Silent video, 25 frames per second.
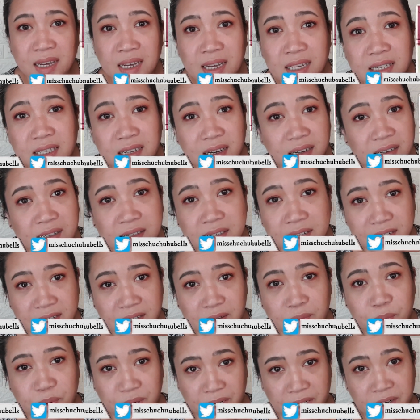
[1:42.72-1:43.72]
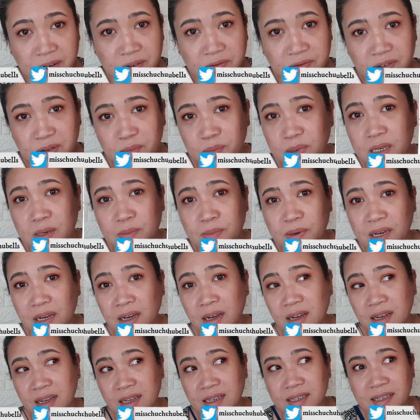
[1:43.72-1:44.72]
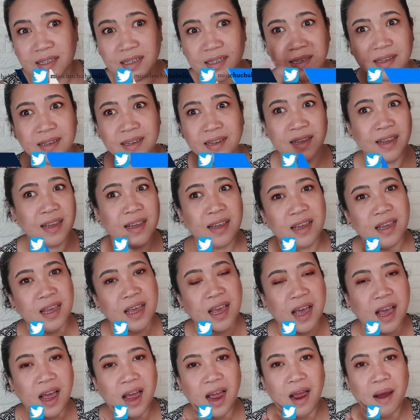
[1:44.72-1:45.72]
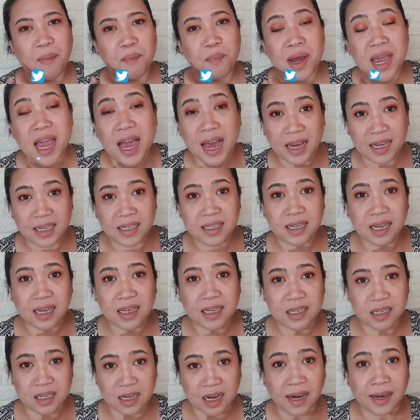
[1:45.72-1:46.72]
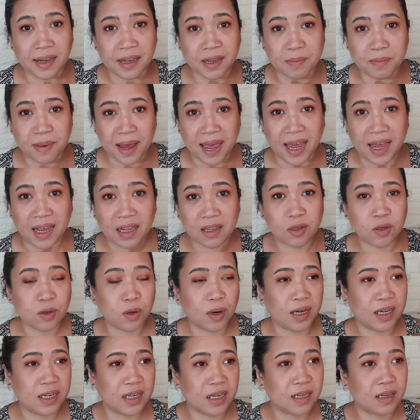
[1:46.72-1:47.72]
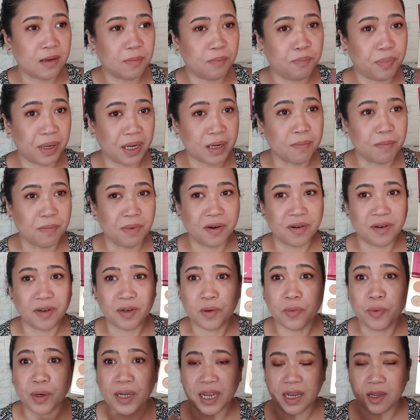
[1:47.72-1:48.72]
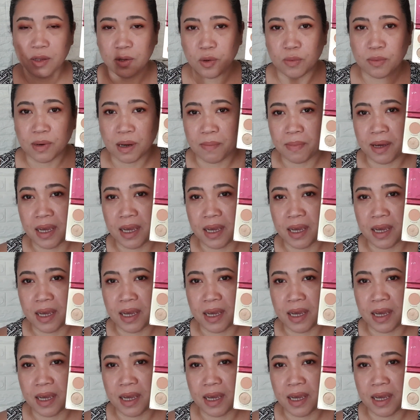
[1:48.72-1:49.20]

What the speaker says: is not a deal breaker for me because my eyesight is kind of bad, so I need a big mirror when I do my